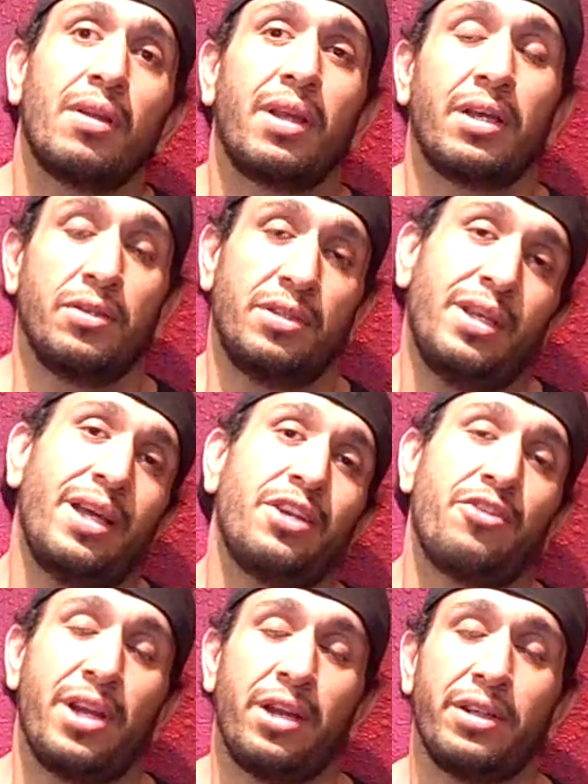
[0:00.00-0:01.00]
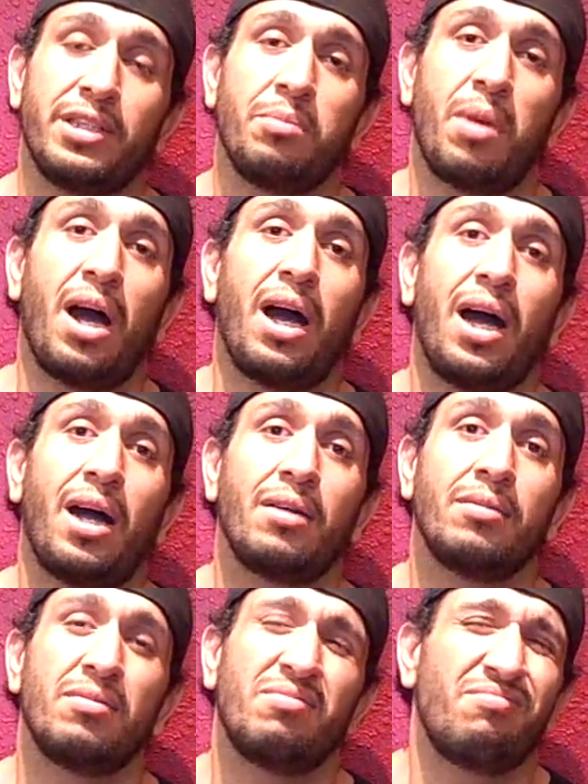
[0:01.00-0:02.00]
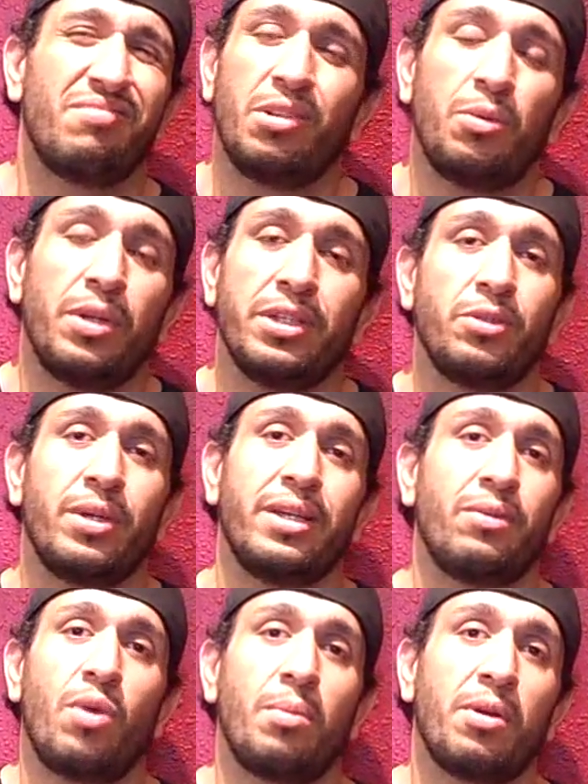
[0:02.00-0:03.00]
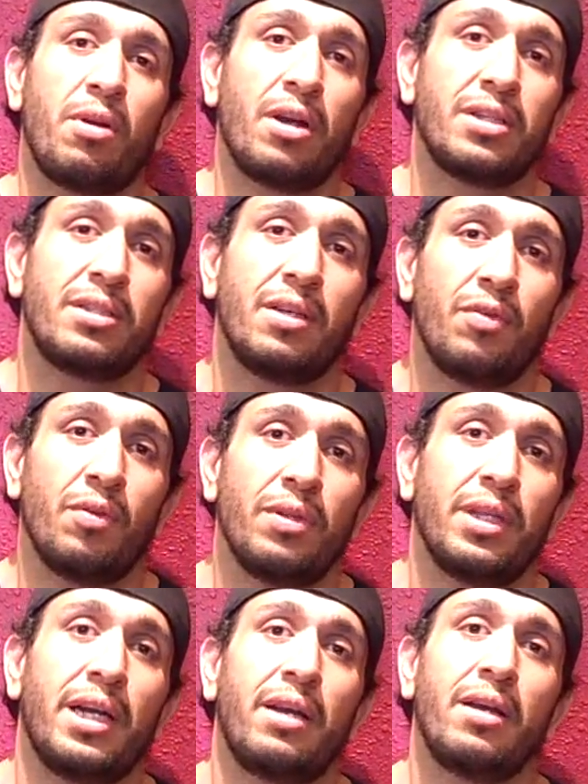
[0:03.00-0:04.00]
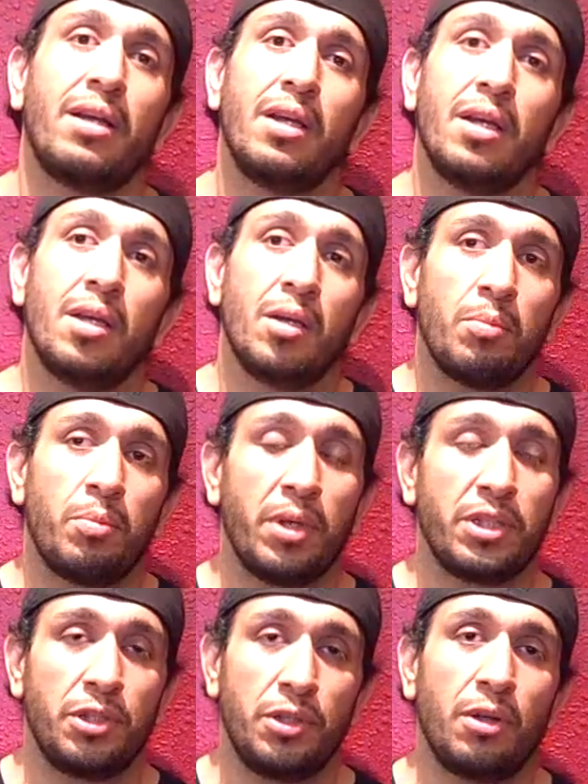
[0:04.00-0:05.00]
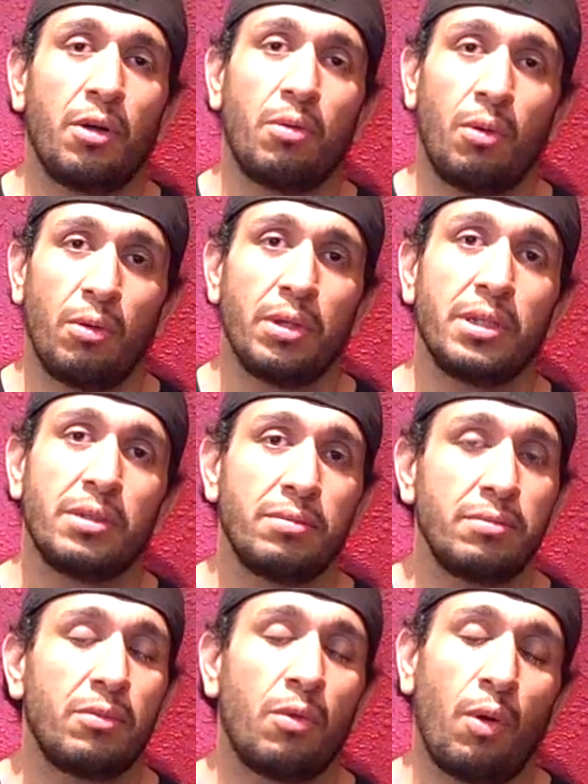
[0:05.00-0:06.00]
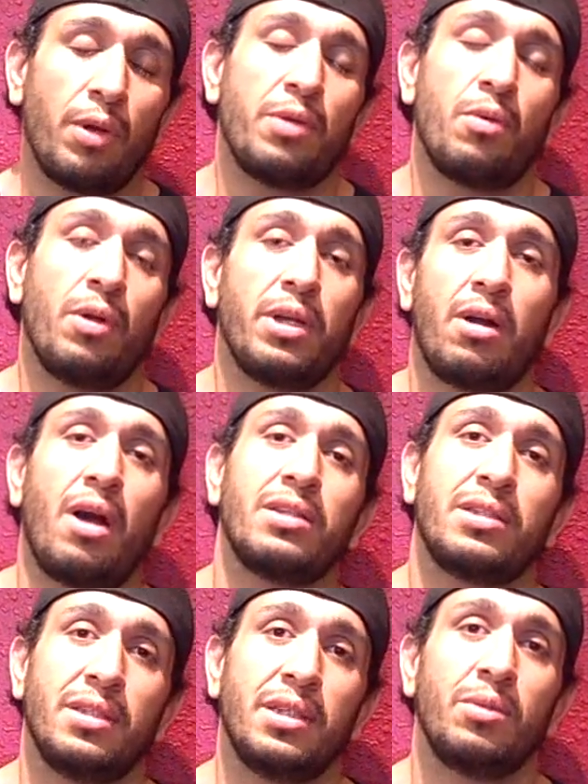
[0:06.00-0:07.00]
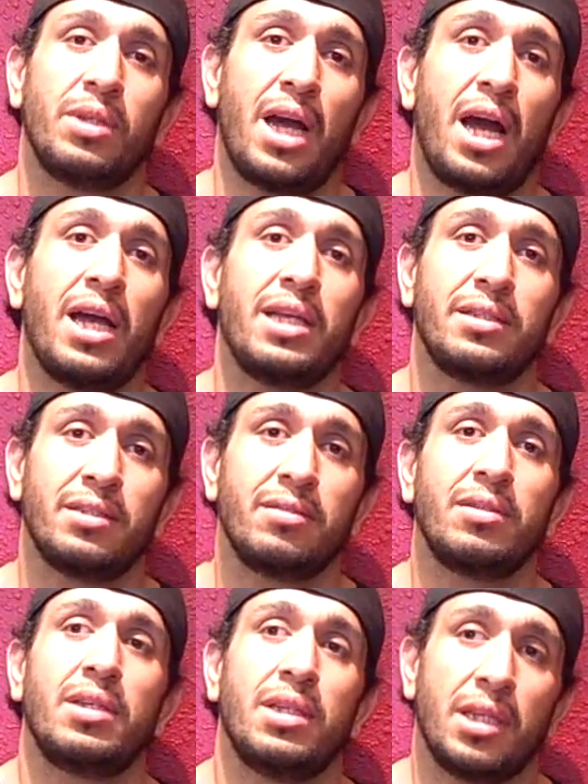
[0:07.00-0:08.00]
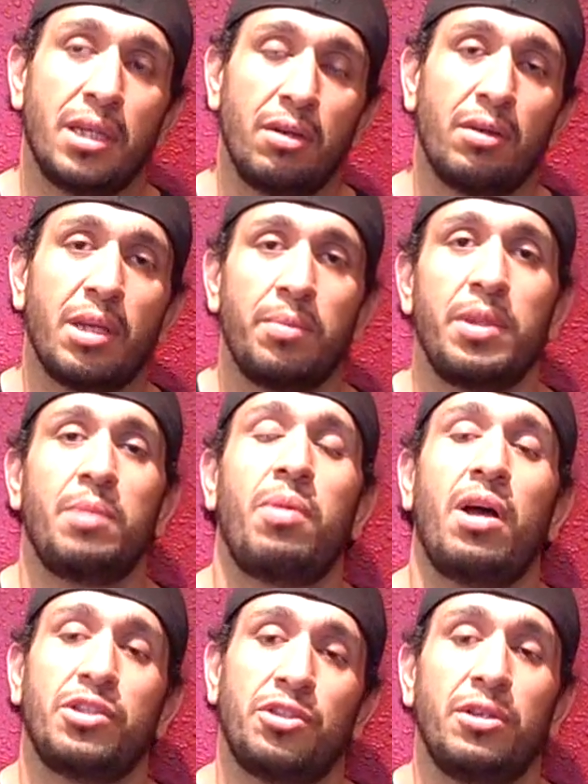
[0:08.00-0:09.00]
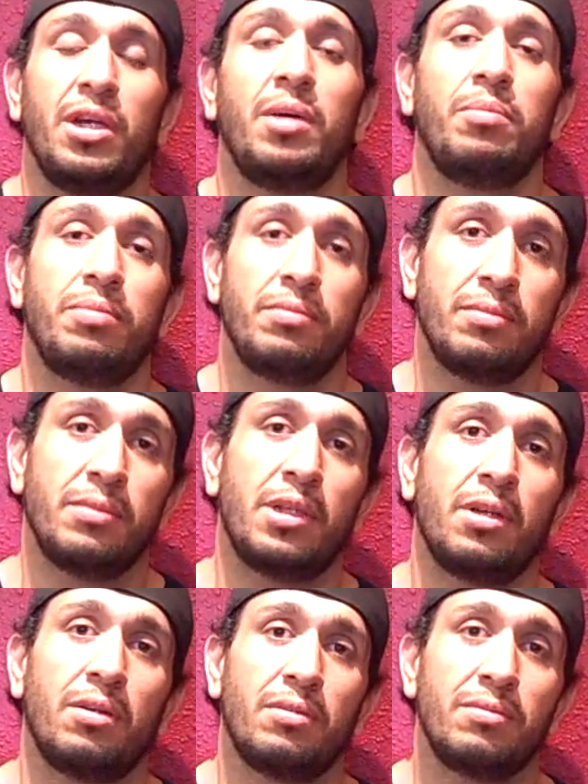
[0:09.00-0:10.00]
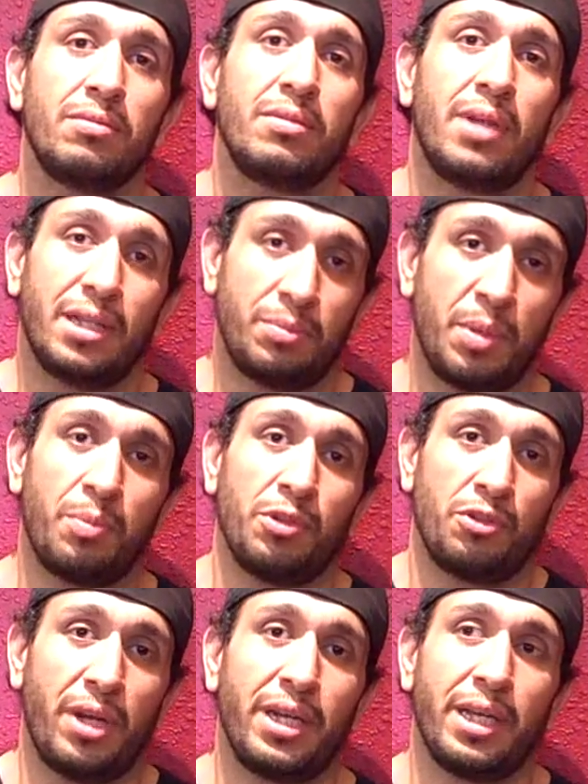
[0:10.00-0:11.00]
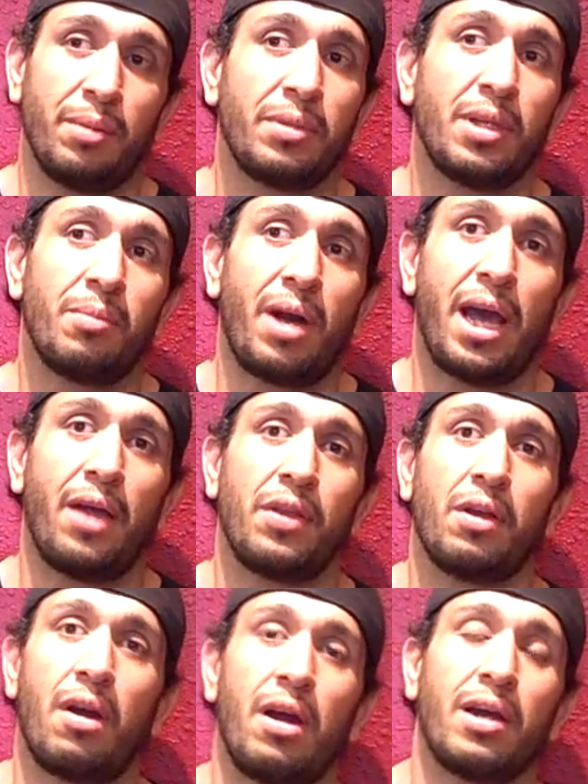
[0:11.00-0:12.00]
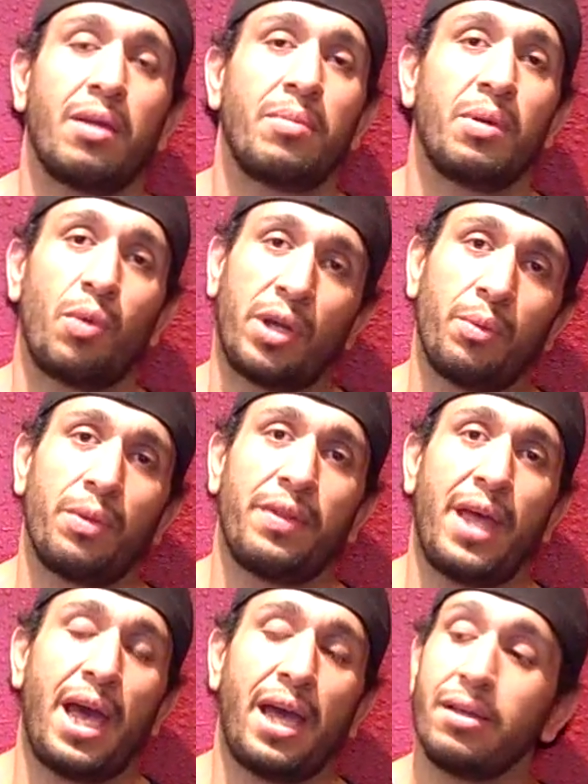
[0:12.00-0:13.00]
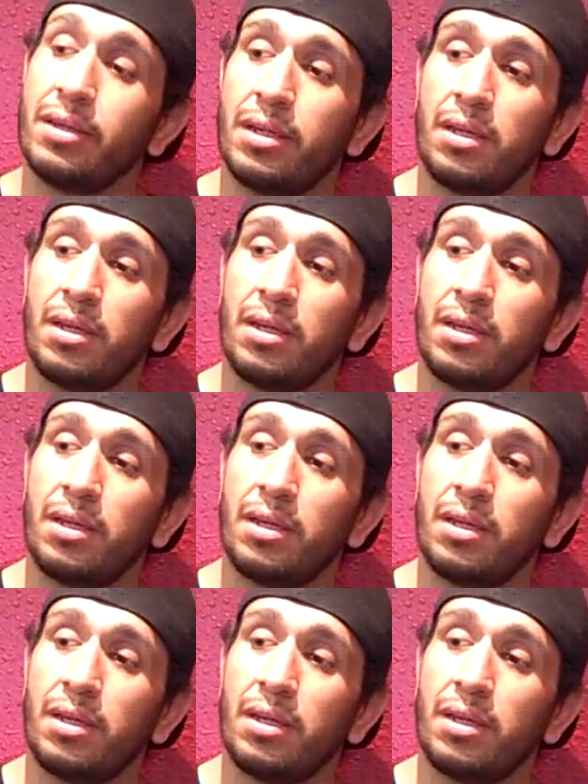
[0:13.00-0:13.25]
Like you said, I train at Gracie Baja. We don't really do any rubber guard stuff over there, but you know, rolling constantly with guys, and you know, keeping the posture up. You know, as people try to come high on the guard, I've been working with that.